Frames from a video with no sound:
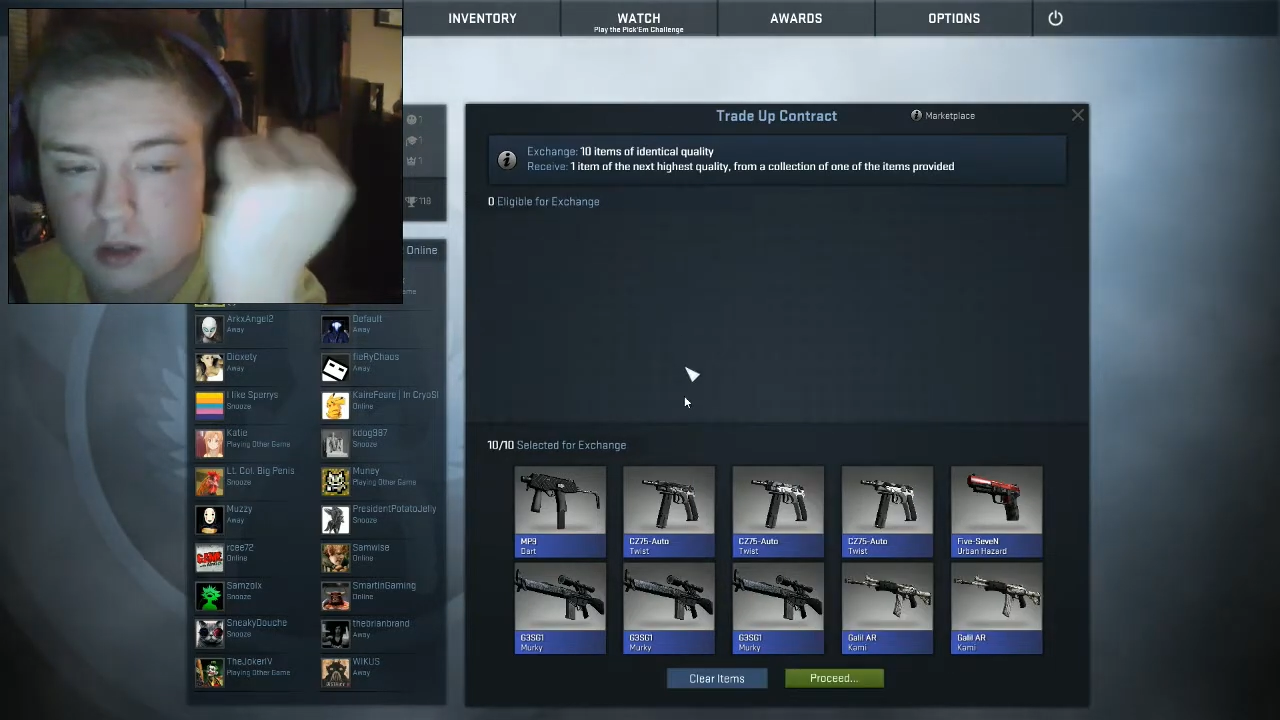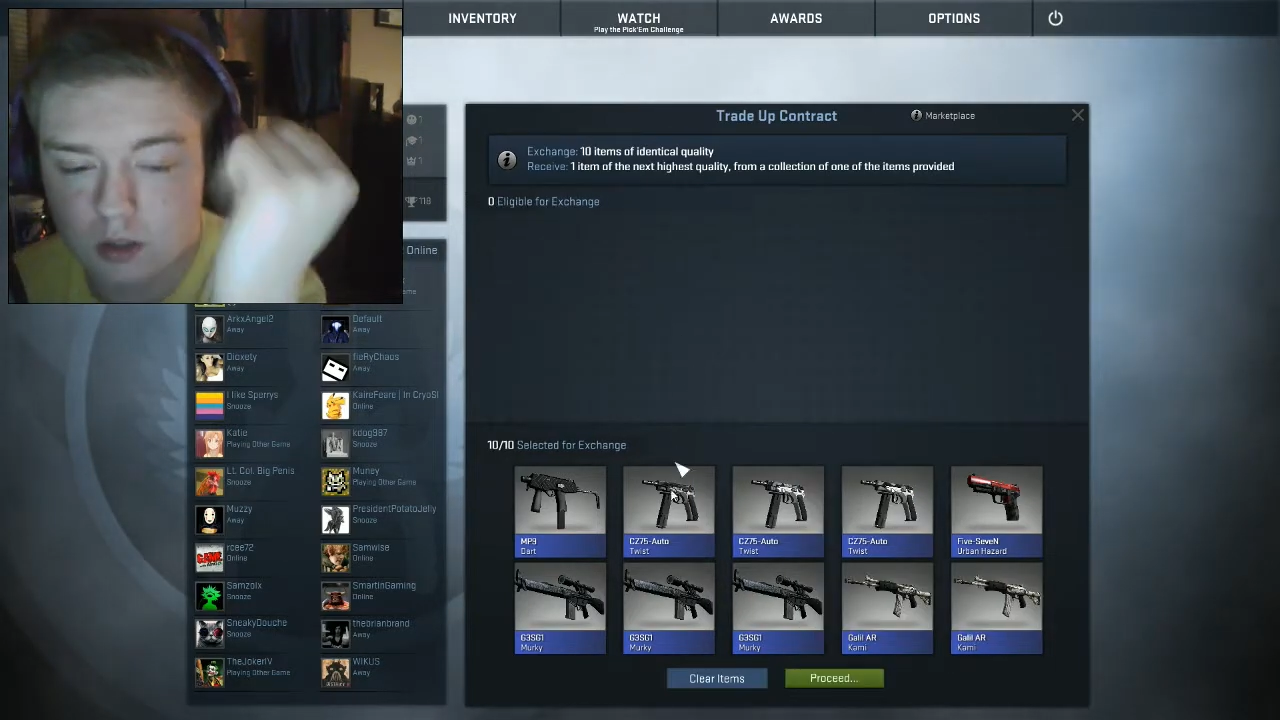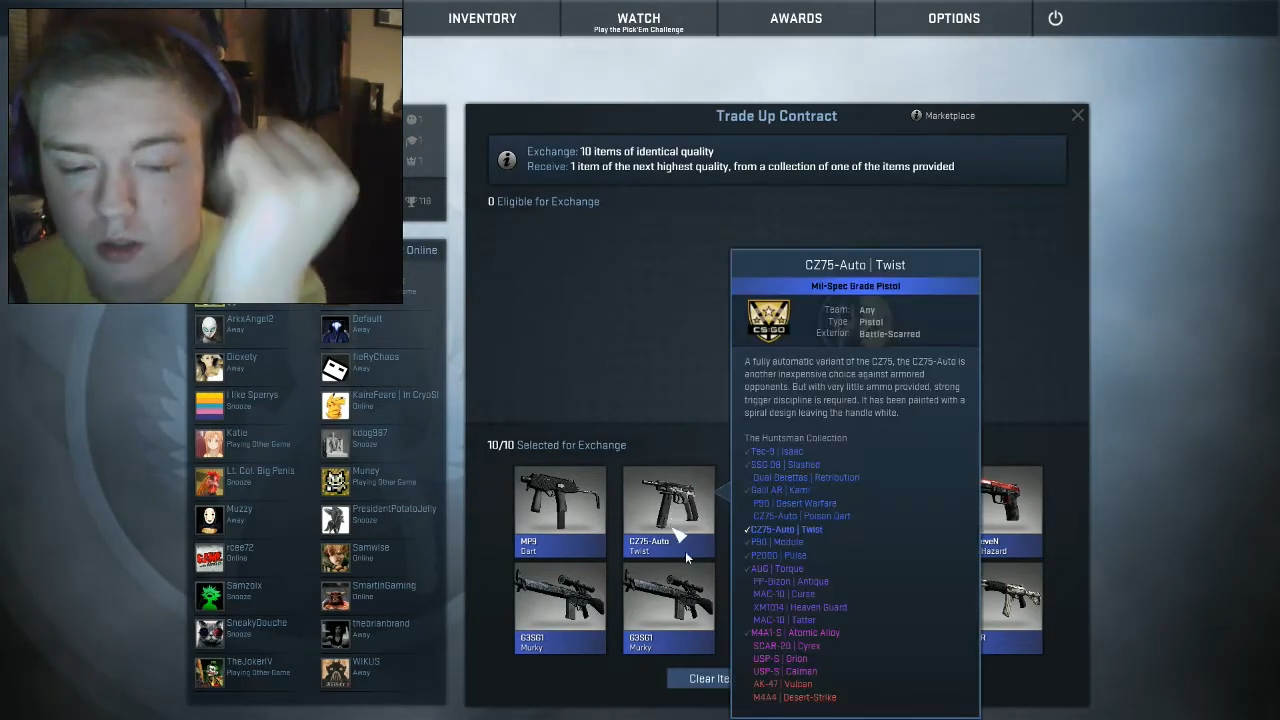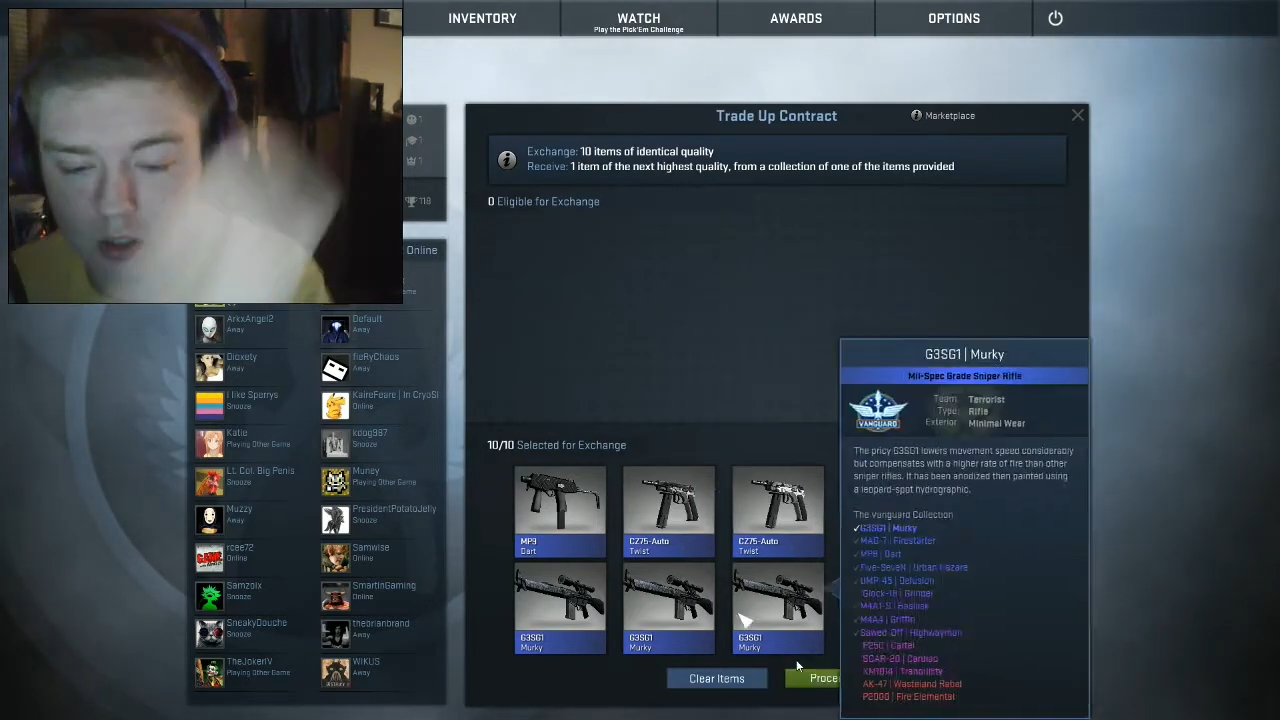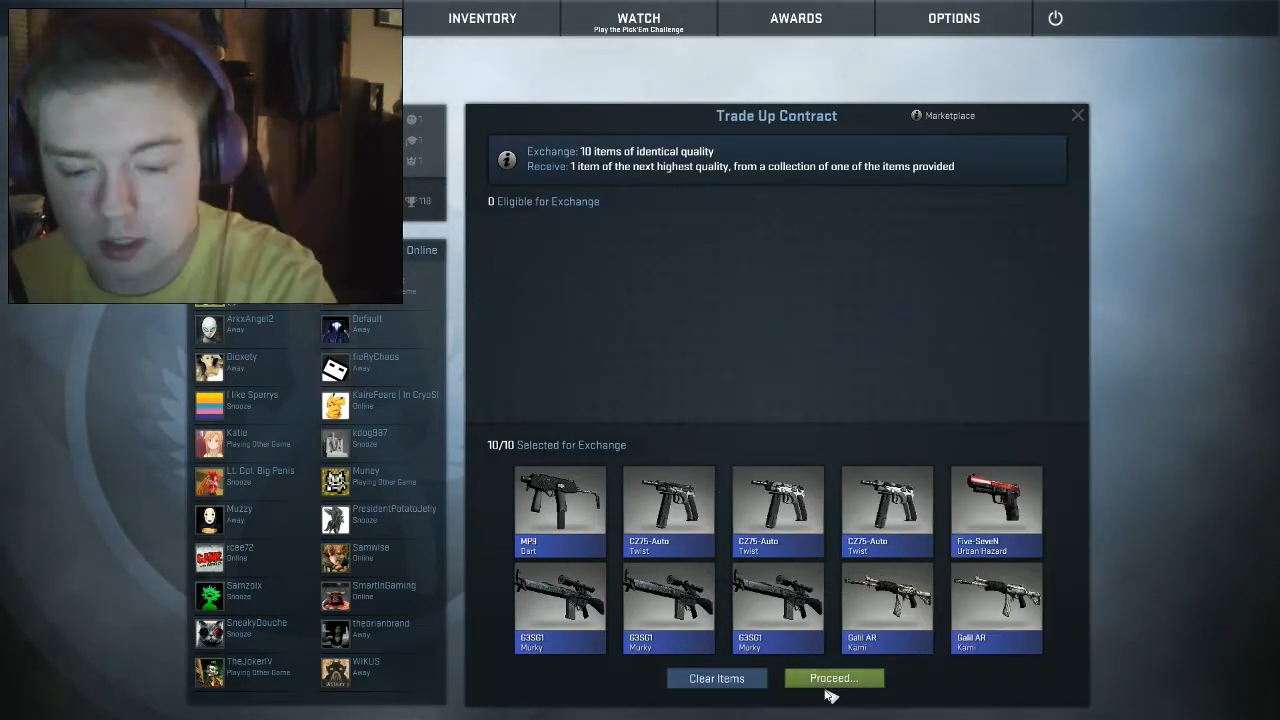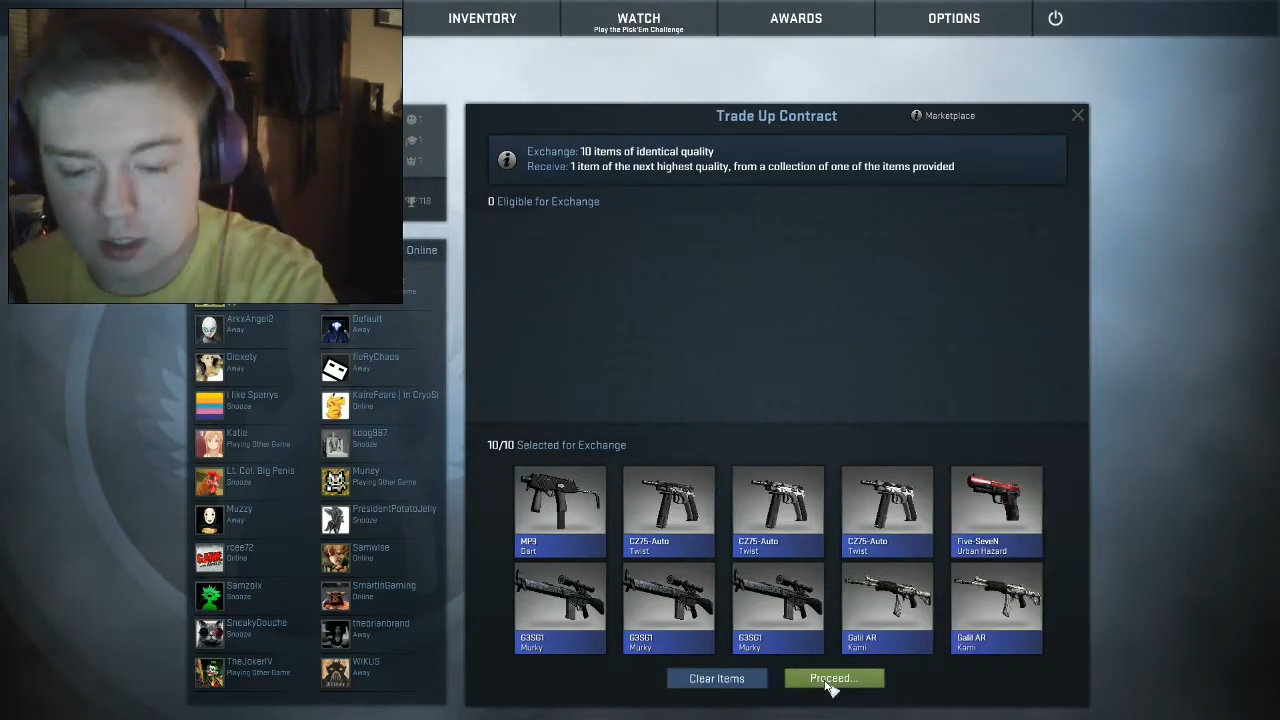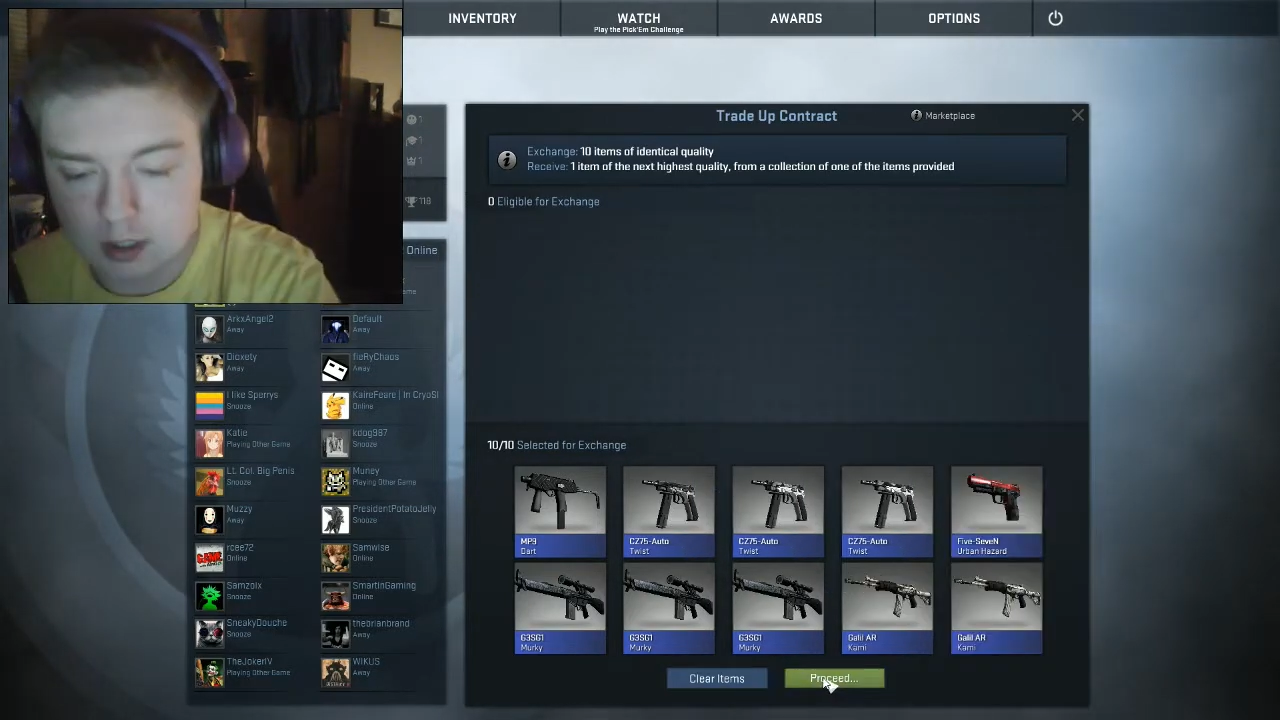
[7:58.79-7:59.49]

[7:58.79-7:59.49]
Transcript: Alright.